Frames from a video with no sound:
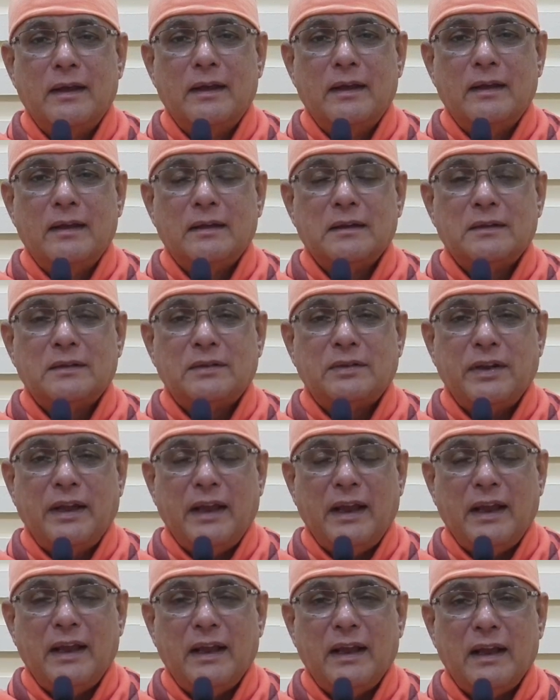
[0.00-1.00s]

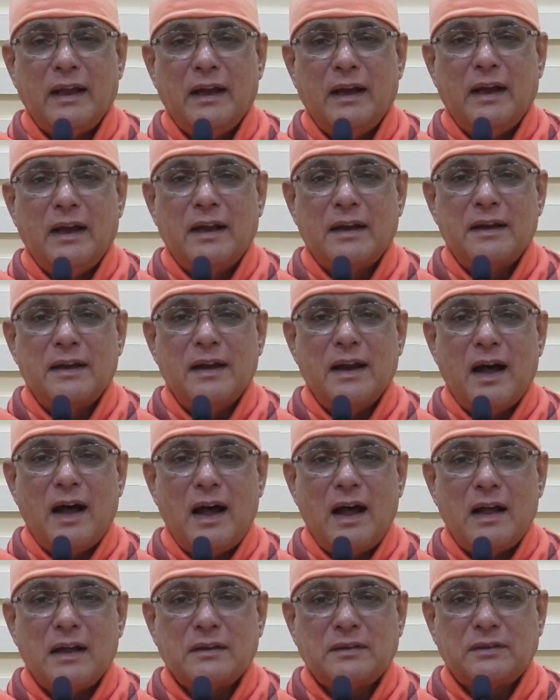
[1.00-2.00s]
she
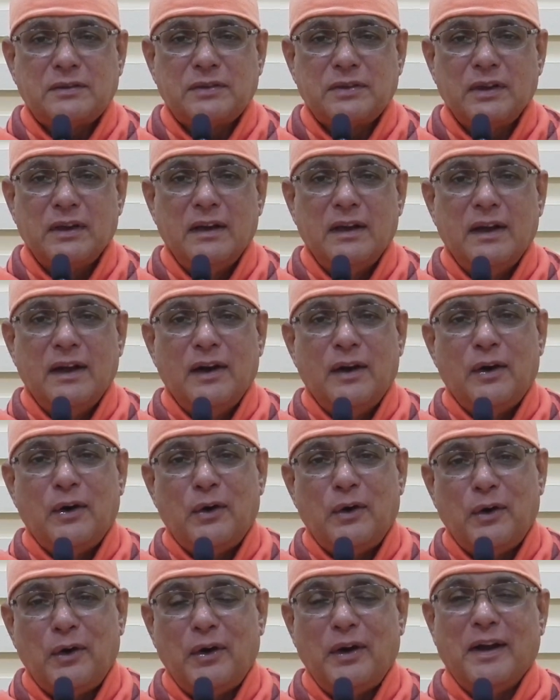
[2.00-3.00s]
nash
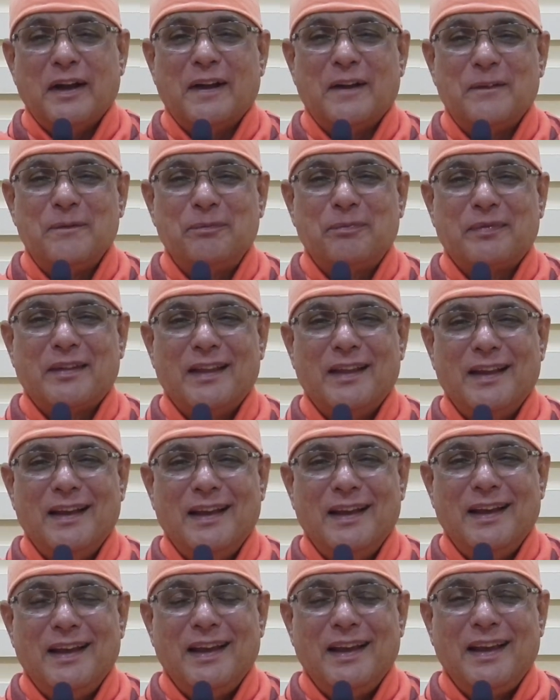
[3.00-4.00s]
hoy,
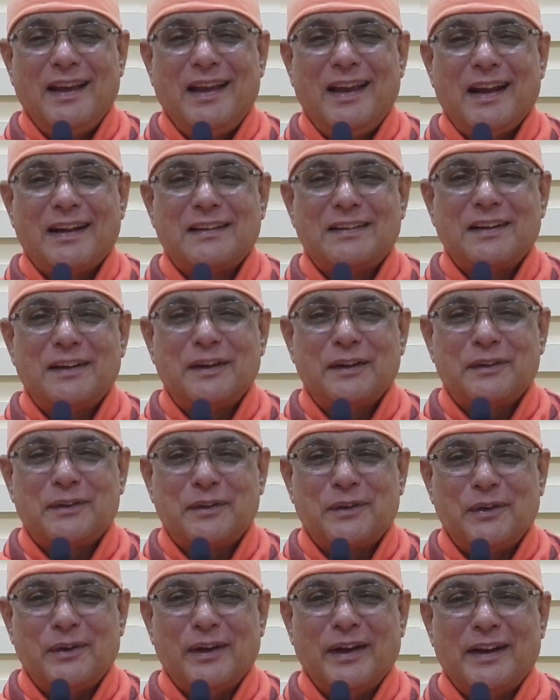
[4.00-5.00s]
he gets
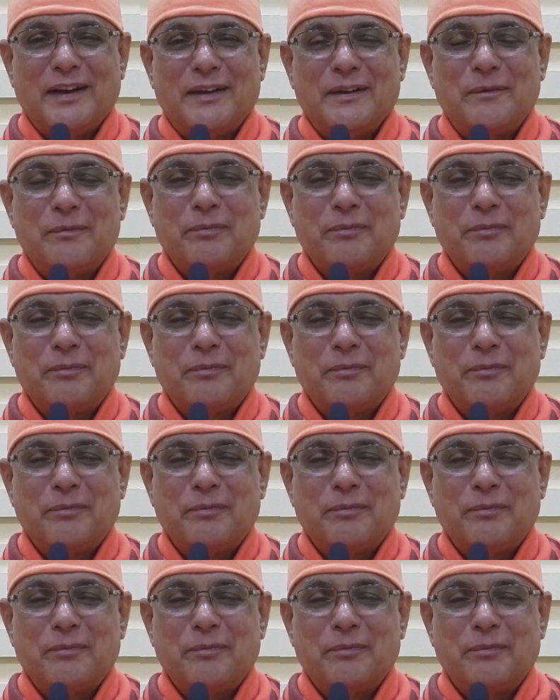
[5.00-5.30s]
destroyed.